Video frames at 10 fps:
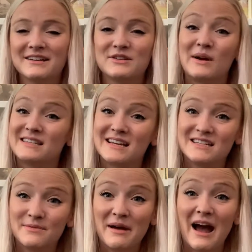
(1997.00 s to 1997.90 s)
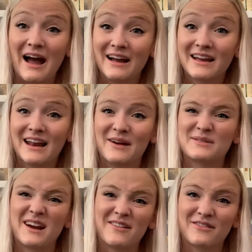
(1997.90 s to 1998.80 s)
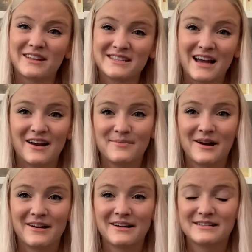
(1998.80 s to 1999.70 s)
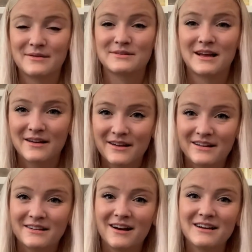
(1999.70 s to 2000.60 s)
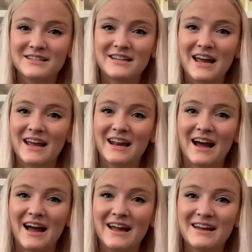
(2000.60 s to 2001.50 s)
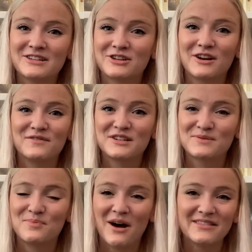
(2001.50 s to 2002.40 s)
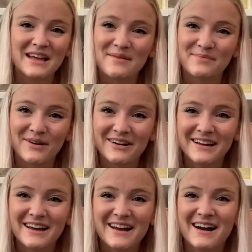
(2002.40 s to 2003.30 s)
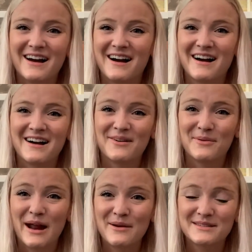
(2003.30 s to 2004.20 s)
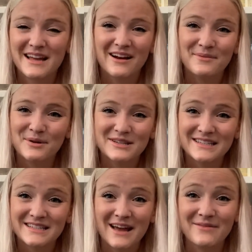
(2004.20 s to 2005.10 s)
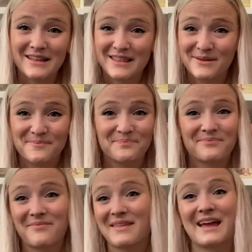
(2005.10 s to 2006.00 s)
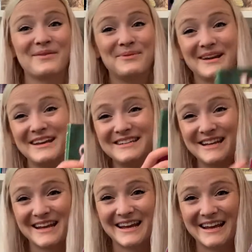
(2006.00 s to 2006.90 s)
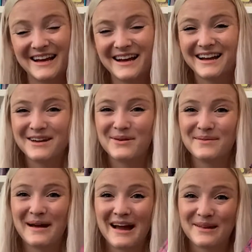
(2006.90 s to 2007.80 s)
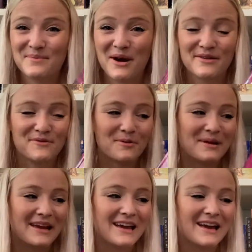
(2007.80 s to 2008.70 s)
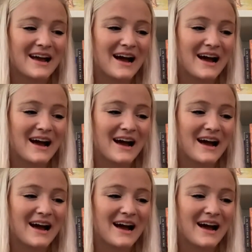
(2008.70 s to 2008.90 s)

So I sent it back, and I was kind of really sad about it, because I was like, gosh dang it, I should have just bought that book when I was there at Books and 7th. But he did it. He went back and bought it for me.